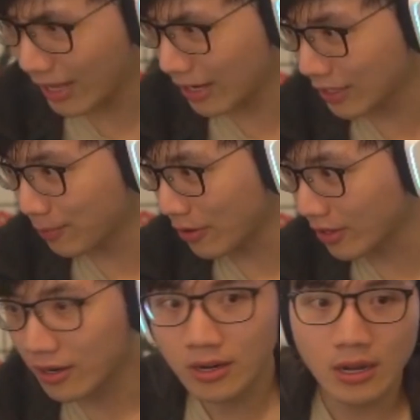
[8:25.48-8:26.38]
I like online
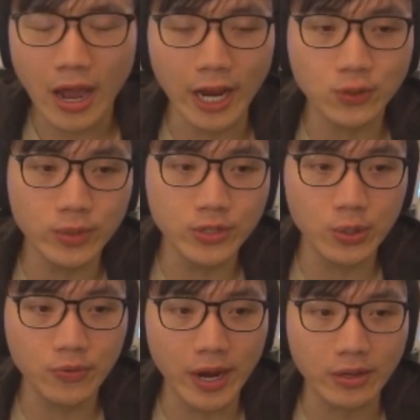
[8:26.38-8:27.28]
poker. I just wouldn't
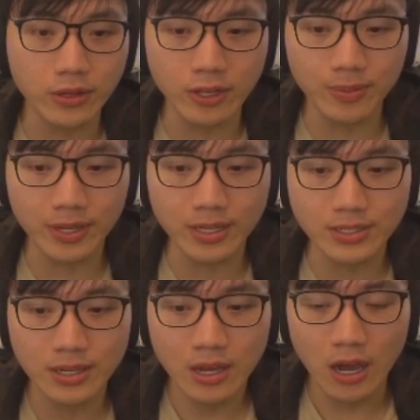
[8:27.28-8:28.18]
do it regularly
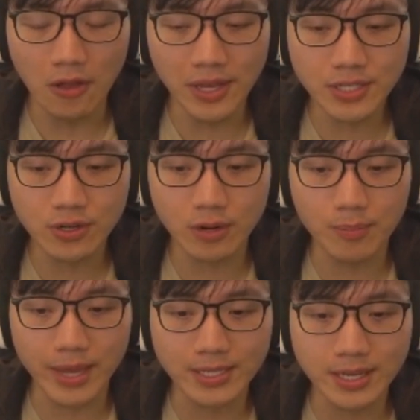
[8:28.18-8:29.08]
because unless you're
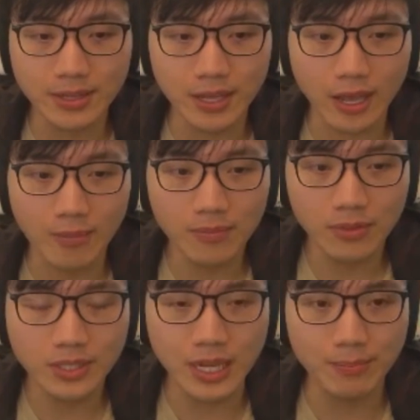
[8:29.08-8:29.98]
amazing at the game,
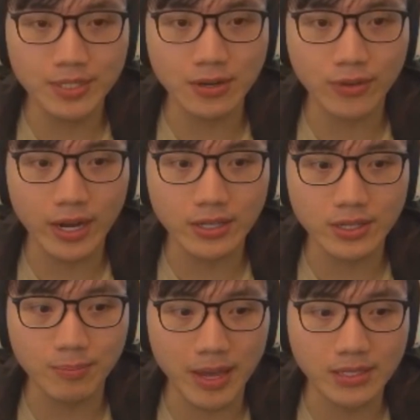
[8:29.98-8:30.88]
the 10% rake
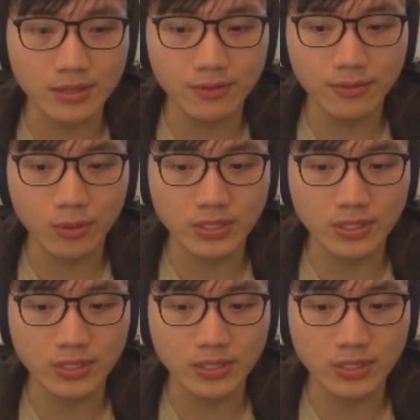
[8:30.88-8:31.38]
is like massive.